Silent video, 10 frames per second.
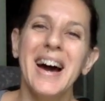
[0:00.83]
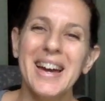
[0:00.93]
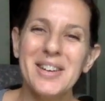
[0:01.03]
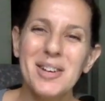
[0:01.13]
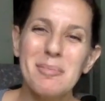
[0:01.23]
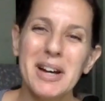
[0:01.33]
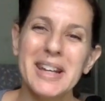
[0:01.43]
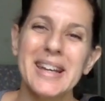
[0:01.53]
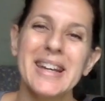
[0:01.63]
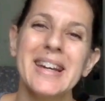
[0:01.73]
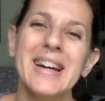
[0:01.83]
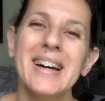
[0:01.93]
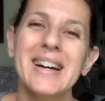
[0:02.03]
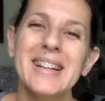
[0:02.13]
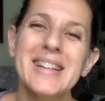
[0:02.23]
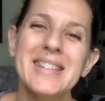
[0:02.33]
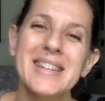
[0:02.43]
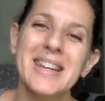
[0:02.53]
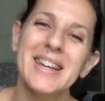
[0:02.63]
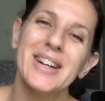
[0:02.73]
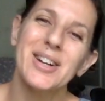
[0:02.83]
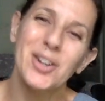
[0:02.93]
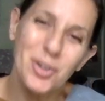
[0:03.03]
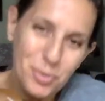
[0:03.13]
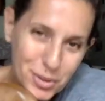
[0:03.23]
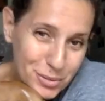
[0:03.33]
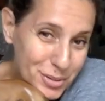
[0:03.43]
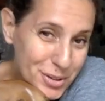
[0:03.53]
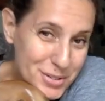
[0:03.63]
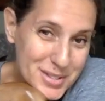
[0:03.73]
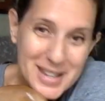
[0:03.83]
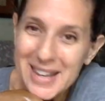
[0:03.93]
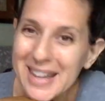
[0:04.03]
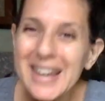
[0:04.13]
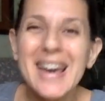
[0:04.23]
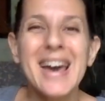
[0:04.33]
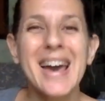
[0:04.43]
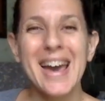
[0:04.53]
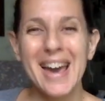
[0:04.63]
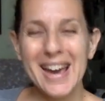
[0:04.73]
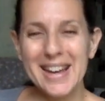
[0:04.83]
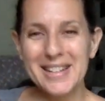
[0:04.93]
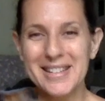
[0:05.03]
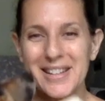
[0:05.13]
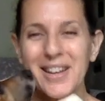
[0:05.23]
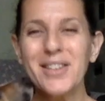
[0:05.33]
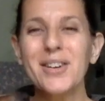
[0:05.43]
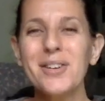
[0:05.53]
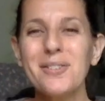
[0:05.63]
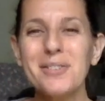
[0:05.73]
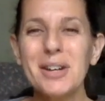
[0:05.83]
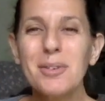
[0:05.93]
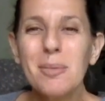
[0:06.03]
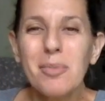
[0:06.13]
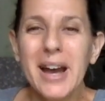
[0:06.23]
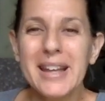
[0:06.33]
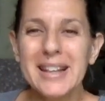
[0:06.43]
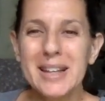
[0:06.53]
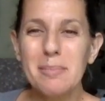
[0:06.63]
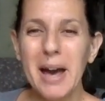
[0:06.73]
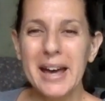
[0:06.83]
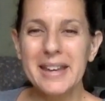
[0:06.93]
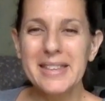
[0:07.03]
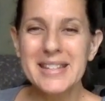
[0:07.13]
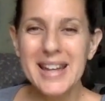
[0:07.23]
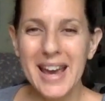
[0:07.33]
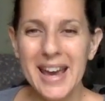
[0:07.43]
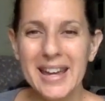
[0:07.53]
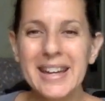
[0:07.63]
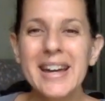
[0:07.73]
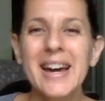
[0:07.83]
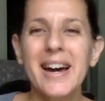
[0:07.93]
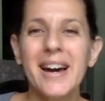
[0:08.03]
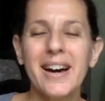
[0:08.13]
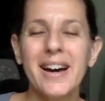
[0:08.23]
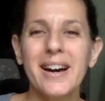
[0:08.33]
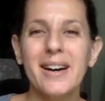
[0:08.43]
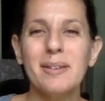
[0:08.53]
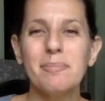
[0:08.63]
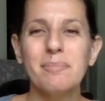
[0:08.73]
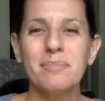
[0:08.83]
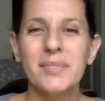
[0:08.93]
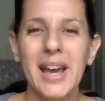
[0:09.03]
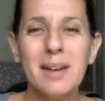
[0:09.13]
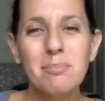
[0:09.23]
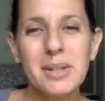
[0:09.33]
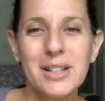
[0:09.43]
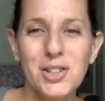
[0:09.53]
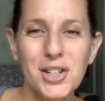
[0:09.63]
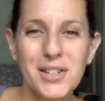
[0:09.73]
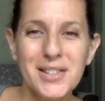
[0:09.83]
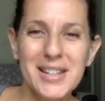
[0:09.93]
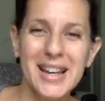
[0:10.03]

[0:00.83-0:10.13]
Hi everybody, Elisa here with Rosie and another Vera Bradley bag of the day um, and peaches.